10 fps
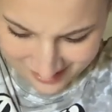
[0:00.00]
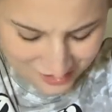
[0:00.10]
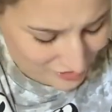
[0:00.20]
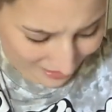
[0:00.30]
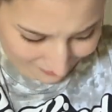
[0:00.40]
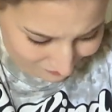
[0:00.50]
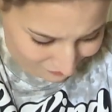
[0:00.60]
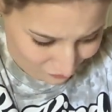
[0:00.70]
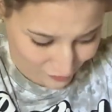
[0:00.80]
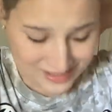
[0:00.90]
so yeah,
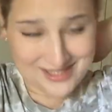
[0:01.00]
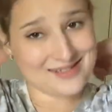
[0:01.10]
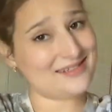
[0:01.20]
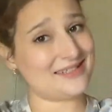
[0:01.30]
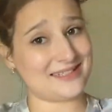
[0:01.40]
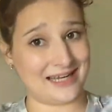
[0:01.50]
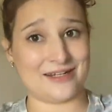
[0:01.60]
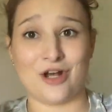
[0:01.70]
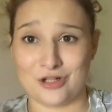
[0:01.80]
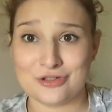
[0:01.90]
we stay in
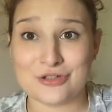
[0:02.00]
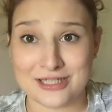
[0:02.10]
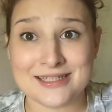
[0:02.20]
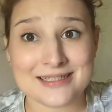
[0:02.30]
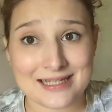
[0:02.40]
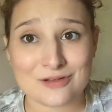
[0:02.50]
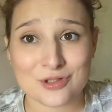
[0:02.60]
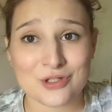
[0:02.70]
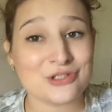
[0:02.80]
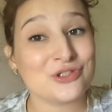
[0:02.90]
Dollar Tree in this
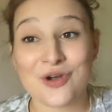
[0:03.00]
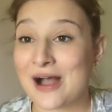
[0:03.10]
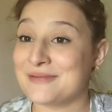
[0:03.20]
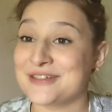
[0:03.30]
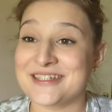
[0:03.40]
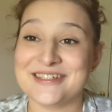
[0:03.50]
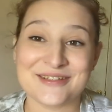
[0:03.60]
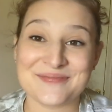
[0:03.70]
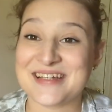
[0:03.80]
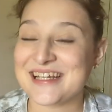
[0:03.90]
household. So I'm just gonna
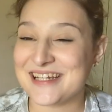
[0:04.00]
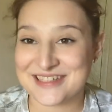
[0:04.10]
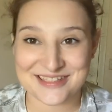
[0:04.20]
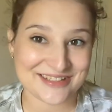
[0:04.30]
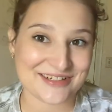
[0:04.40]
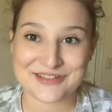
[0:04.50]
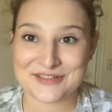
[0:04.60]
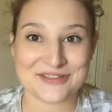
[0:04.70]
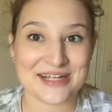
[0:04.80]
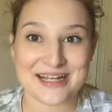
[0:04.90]
jump in and start
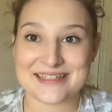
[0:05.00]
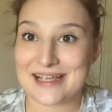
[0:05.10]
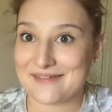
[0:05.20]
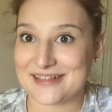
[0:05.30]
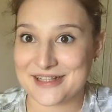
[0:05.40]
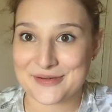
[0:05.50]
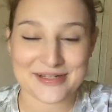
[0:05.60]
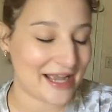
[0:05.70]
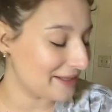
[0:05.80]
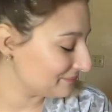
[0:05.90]
showing you guys everything that we
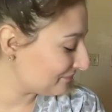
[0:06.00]
got.